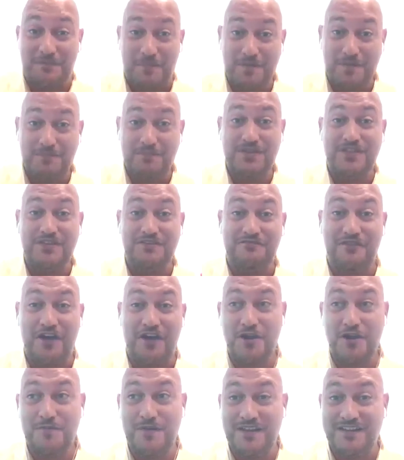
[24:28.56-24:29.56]
It might be the
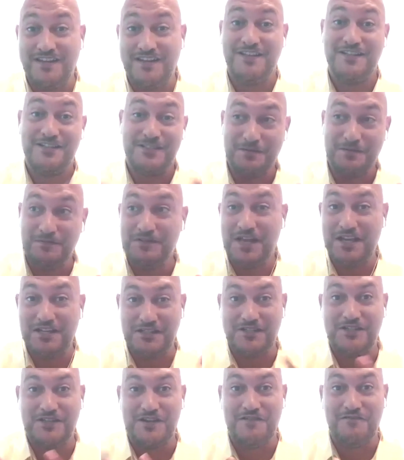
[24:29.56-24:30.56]
environment. Sometimes
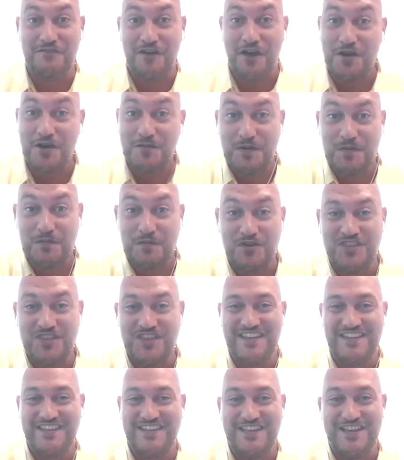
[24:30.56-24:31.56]
it's the environment more
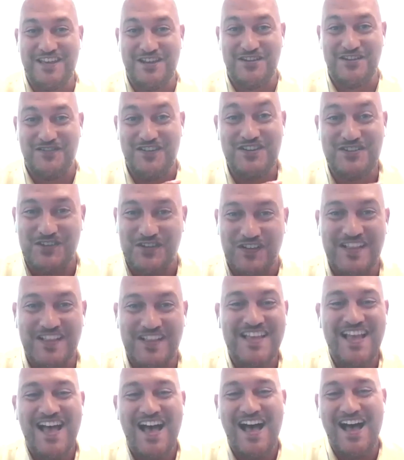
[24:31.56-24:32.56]
than the individual,
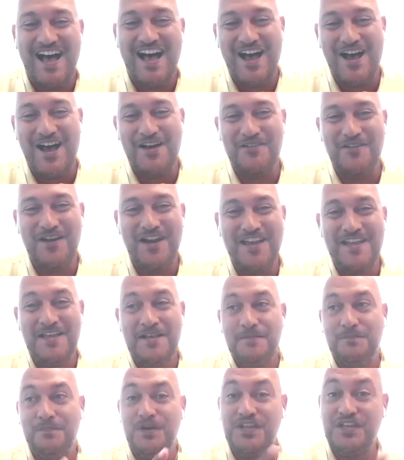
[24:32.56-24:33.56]
right?
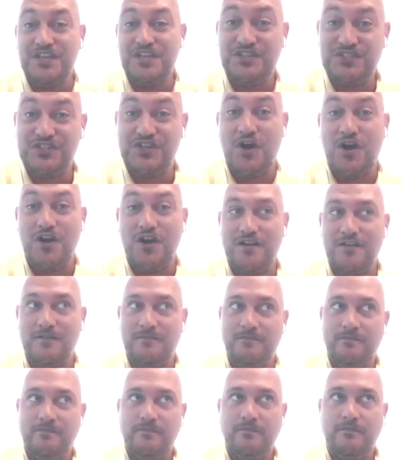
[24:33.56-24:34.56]
But you start
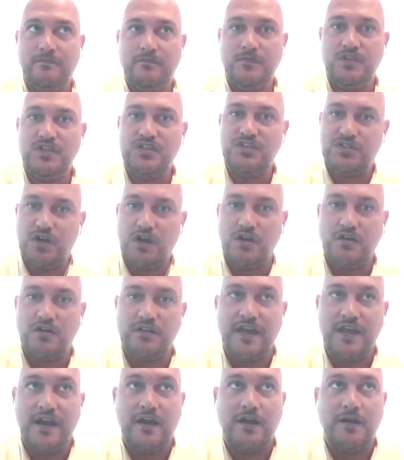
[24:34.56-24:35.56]

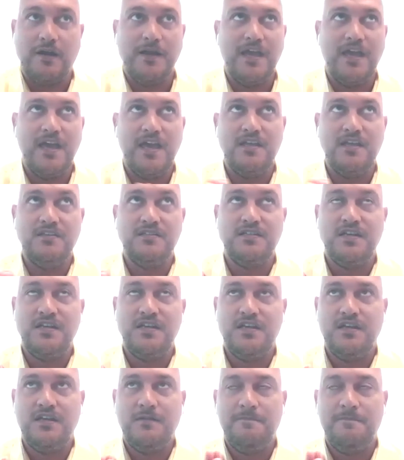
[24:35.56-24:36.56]
there. And
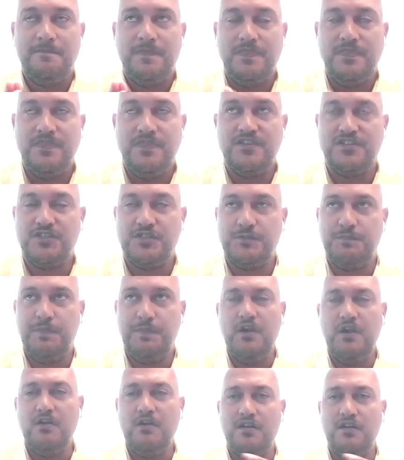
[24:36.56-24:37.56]
the
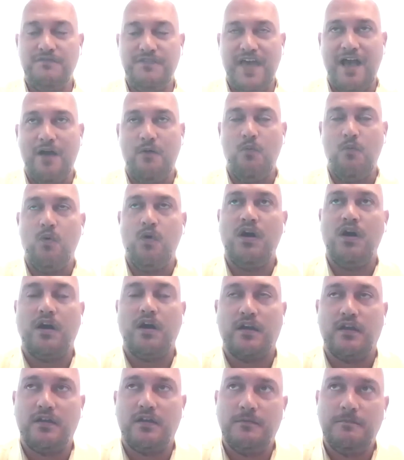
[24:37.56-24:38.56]
spirit of that
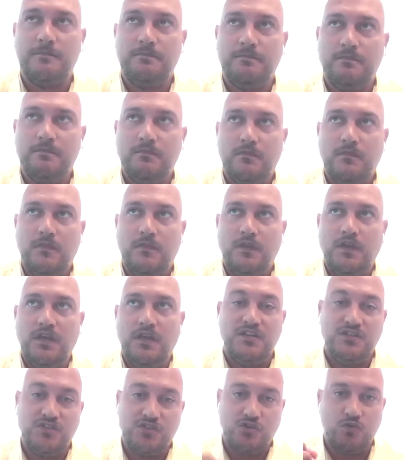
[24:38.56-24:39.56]
work
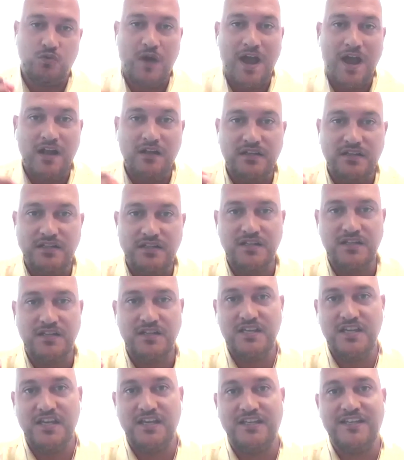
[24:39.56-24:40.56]
is grounded in
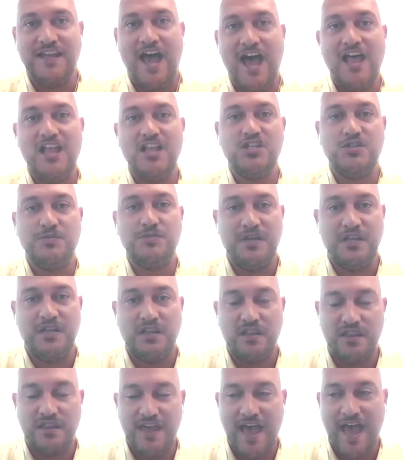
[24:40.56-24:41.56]
the acknowledgement
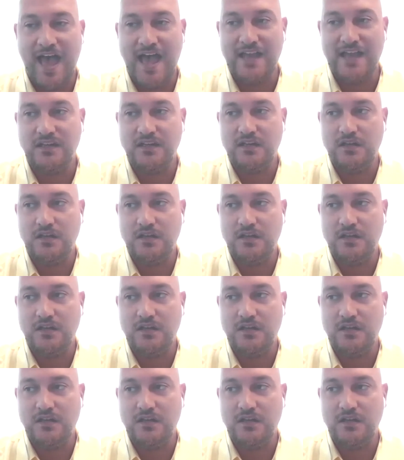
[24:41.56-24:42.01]
that,